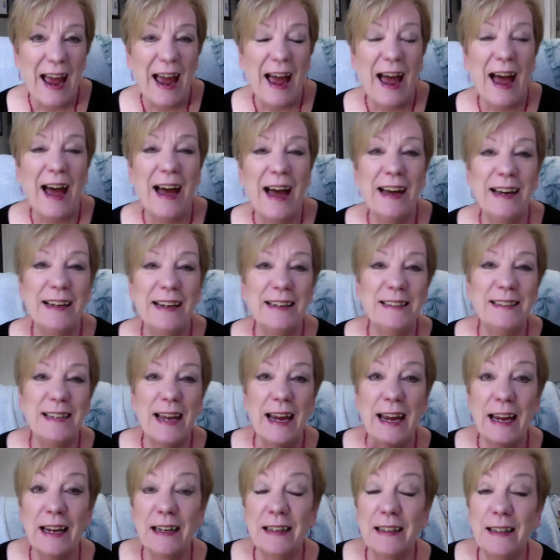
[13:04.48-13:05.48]
And
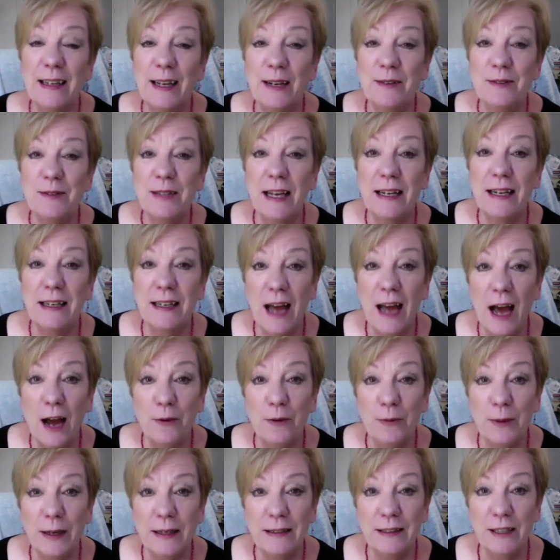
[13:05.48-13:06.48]
Anne Cleeves had
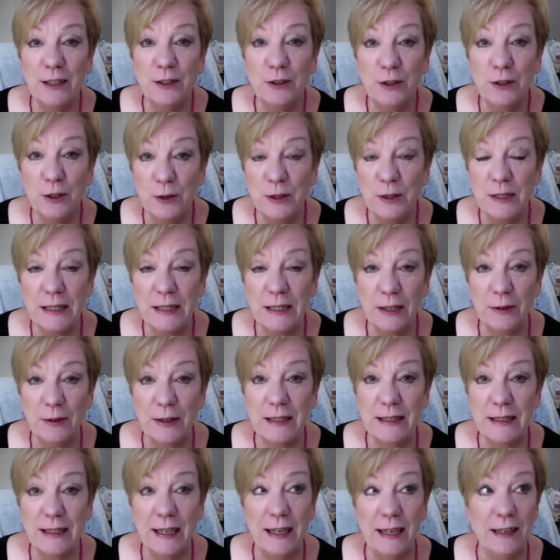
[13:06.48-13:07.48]
not written a new
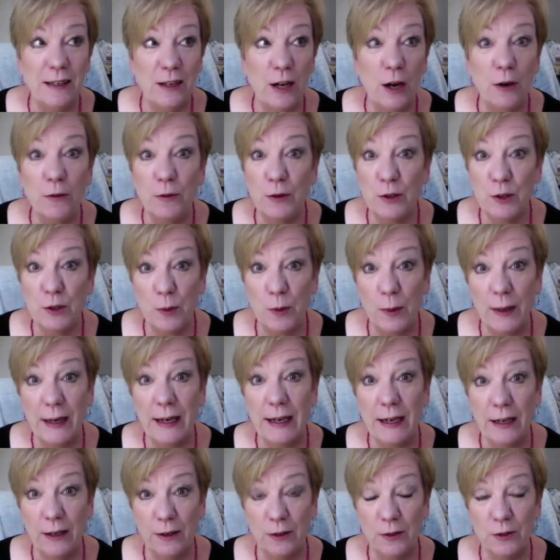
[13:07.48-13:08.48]
series in over
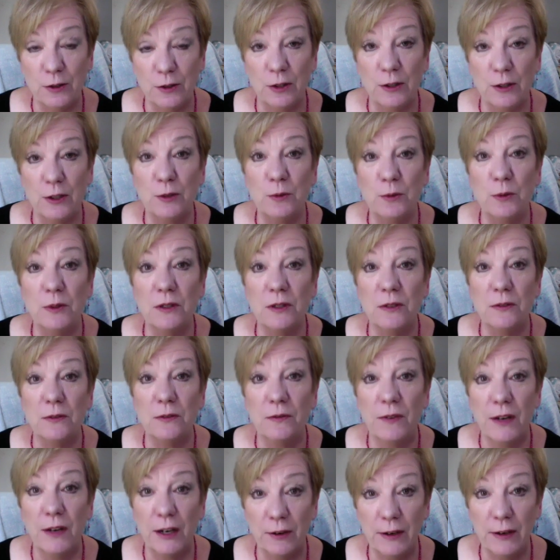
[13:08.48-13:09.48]
20 years, so this was
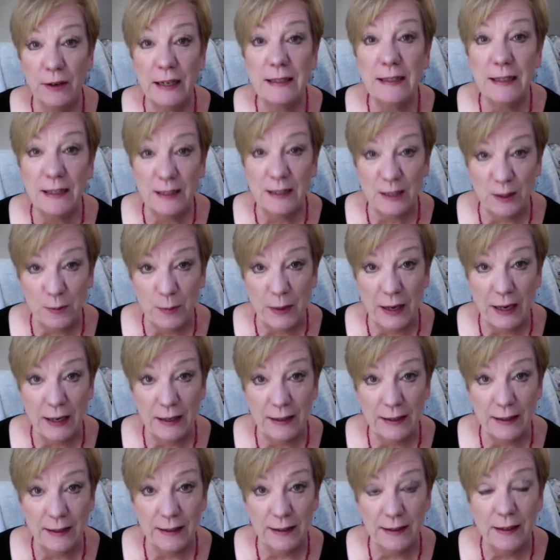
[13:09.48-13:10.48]
very
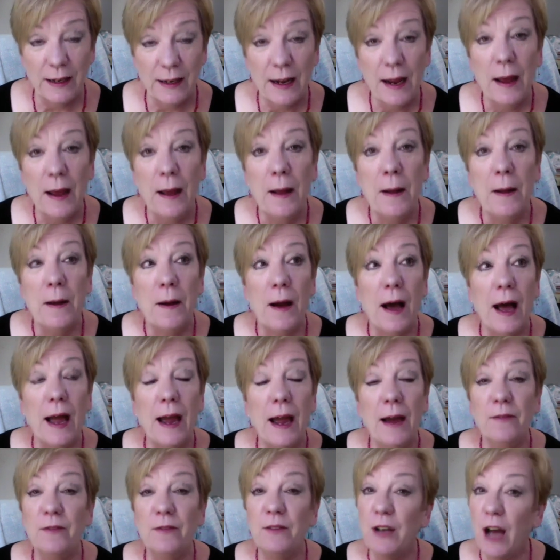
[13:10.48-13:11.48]
anticipated. I
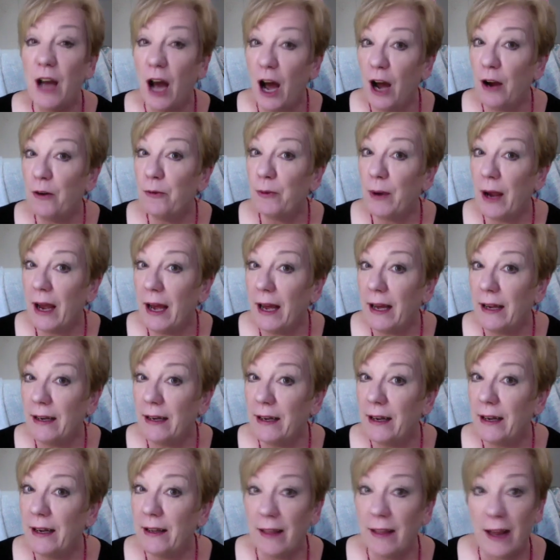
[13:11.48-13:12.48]
have not
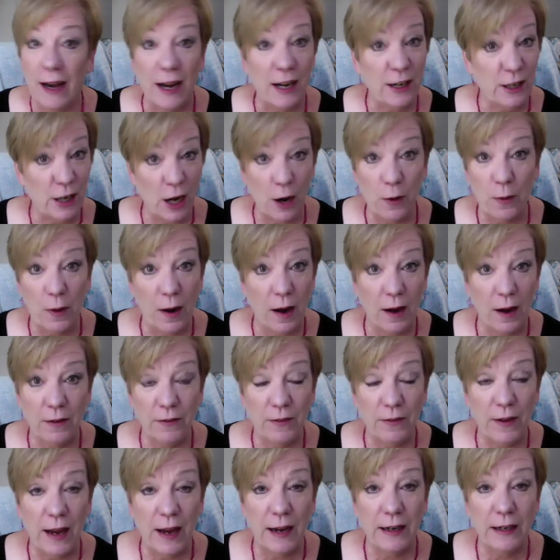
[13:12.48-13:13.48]
read, that I know
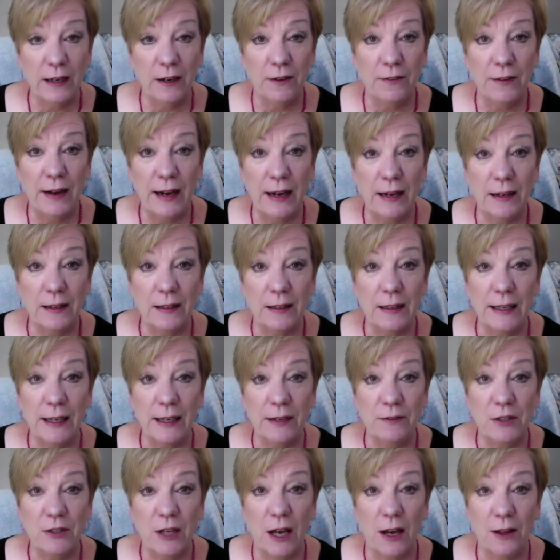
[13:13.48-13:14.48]
of, any of Anne
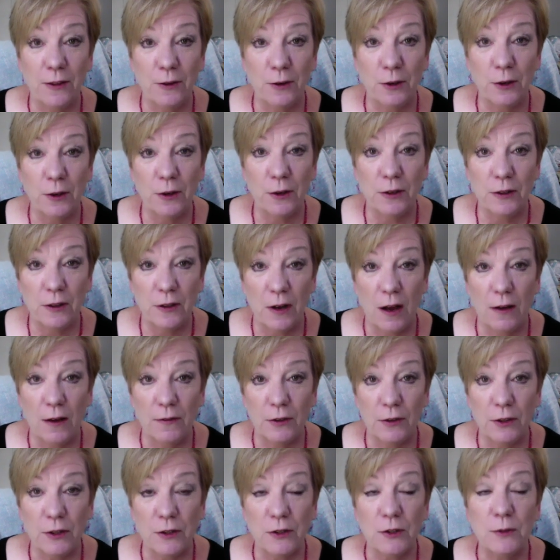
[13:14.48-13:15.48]
Cleeves' other
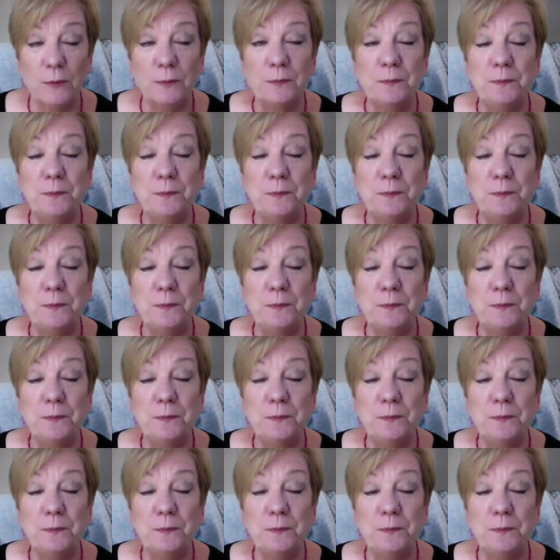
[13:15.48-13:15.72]
novels.